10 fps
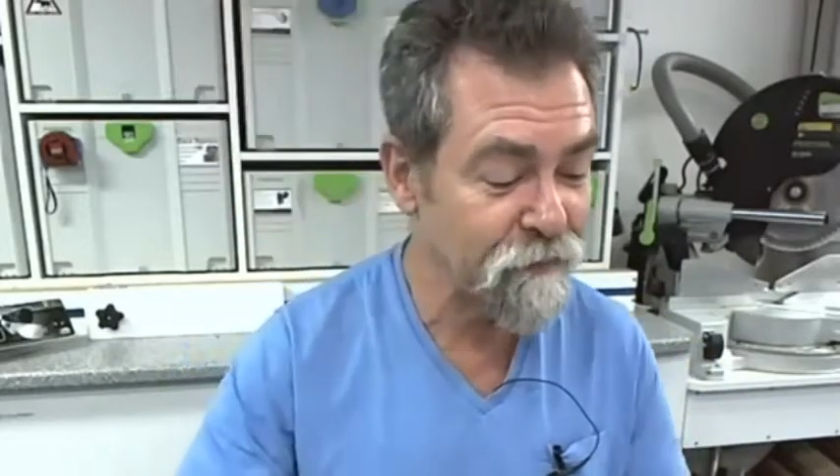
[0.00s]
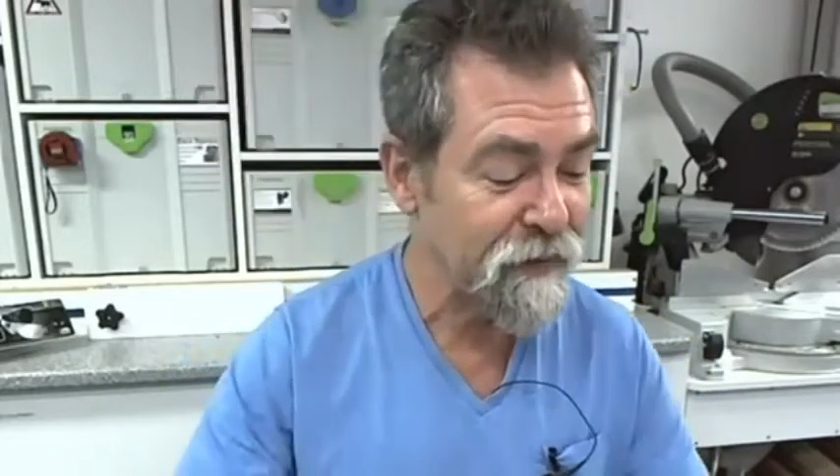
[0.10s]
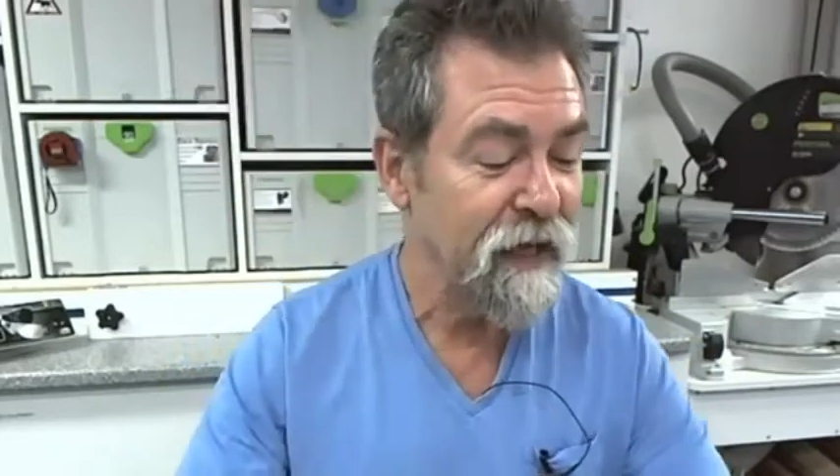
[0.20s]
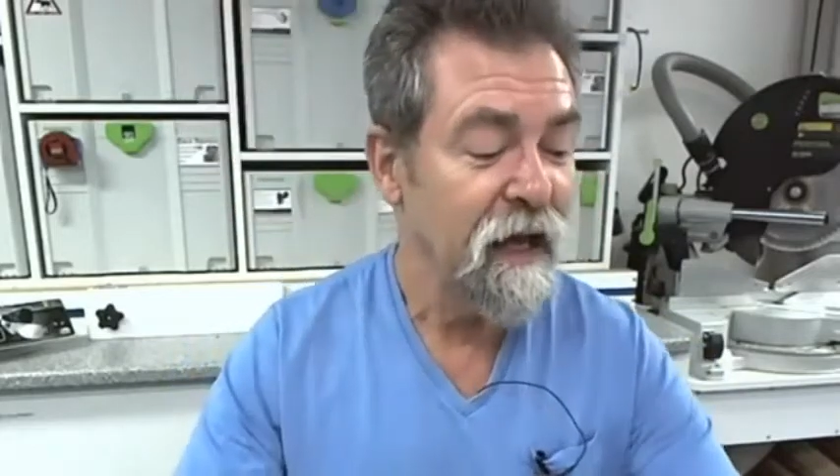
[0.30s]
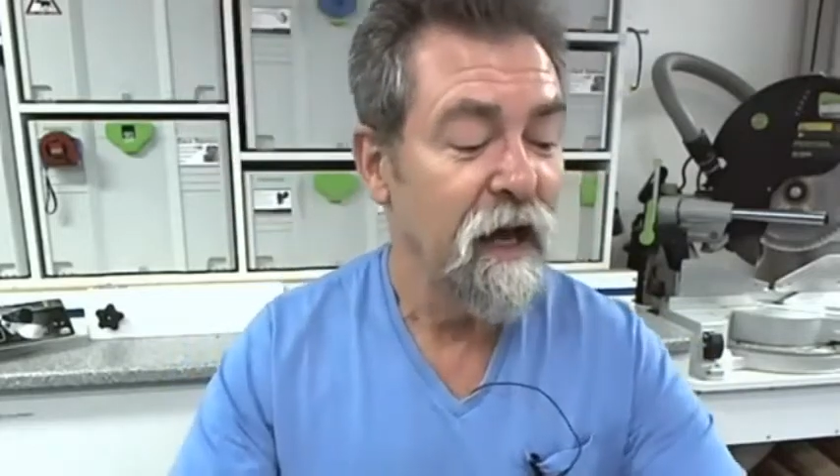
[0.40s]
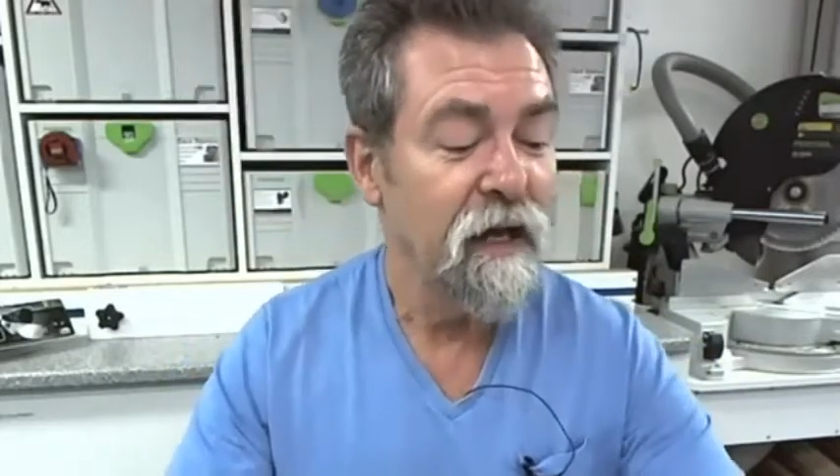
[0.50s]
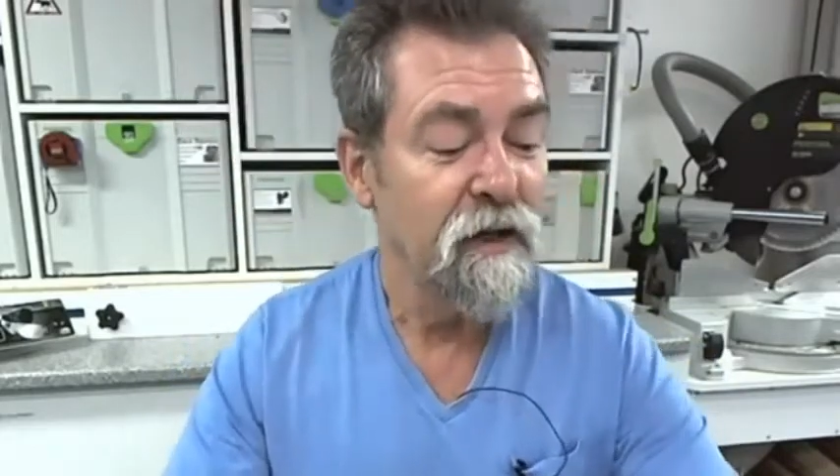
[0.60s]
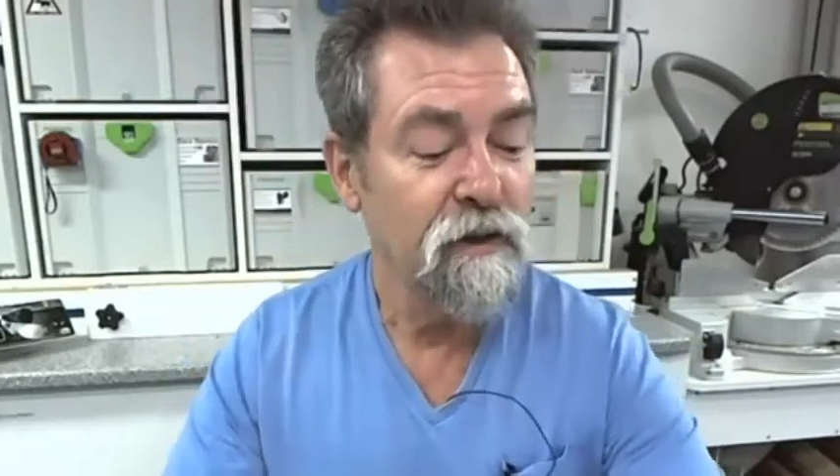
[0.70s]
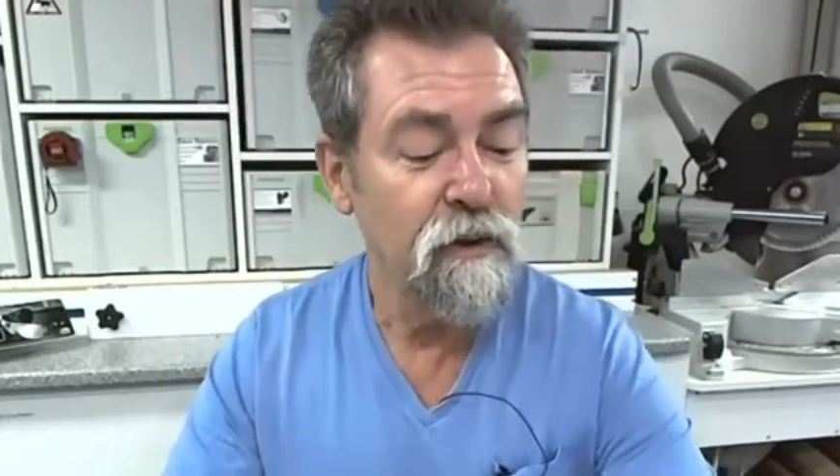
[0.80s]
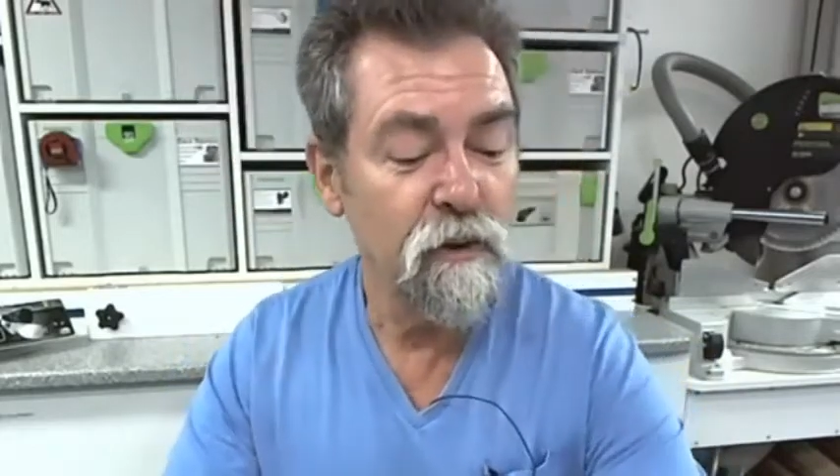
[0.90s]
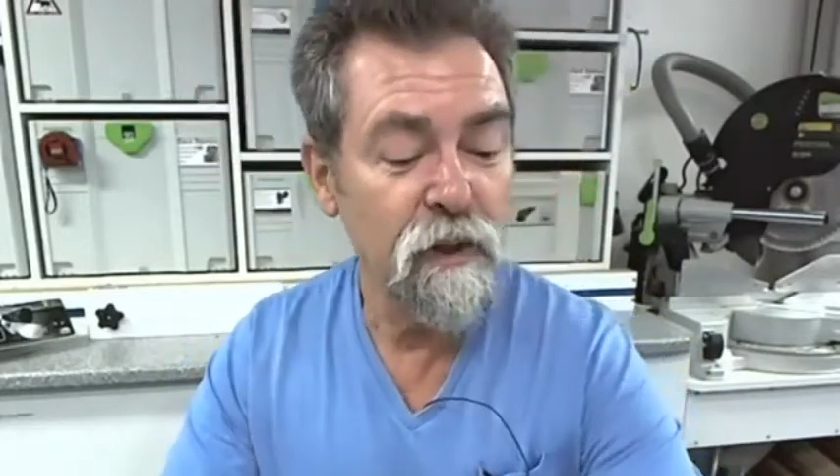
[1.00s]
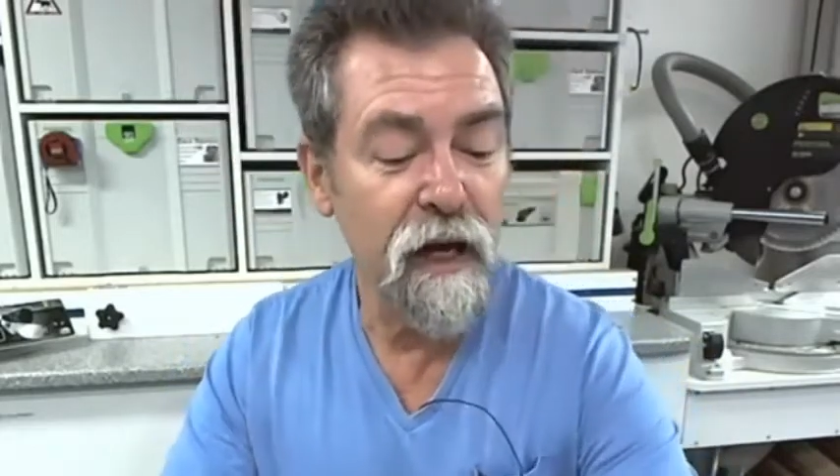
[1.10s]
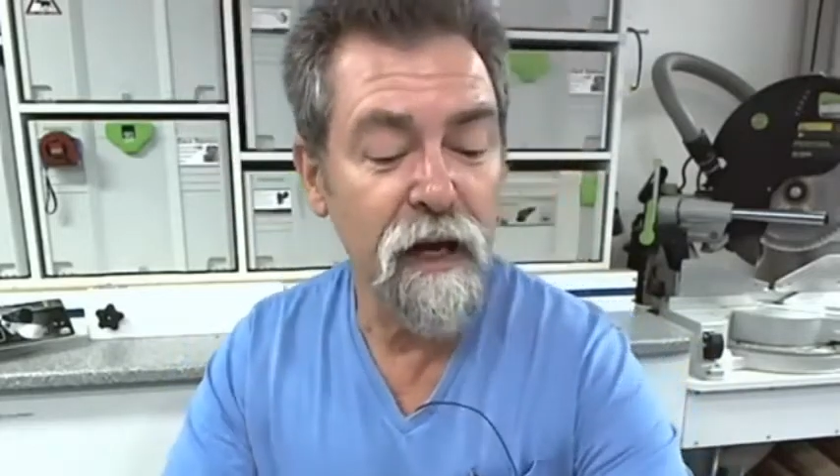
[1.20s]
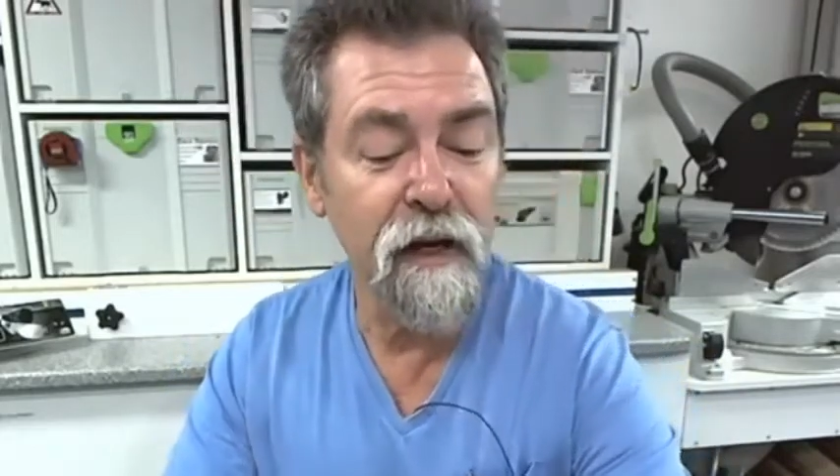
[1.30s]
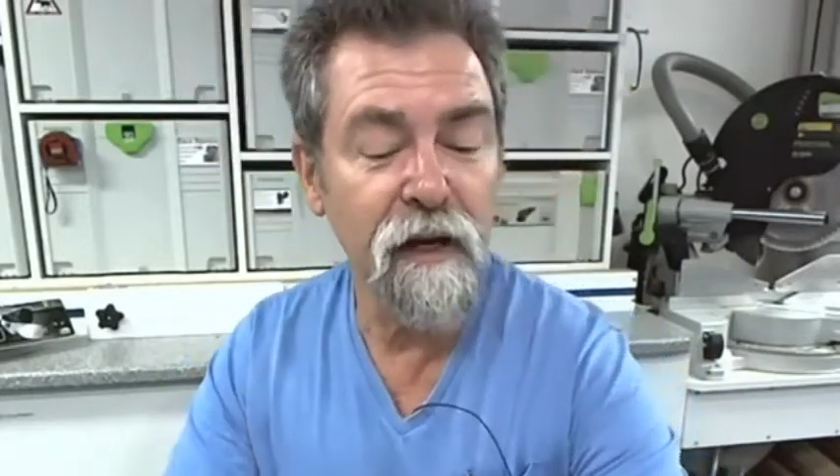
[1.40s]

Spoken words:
Now, you